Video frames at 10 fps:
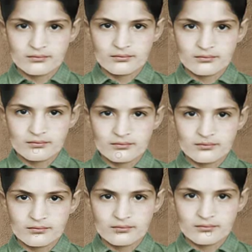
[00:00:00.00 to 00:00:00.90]

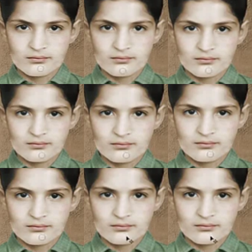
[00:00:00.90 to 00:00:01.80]
Selecting our
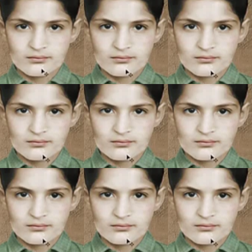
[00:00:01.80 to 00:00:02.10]
original image,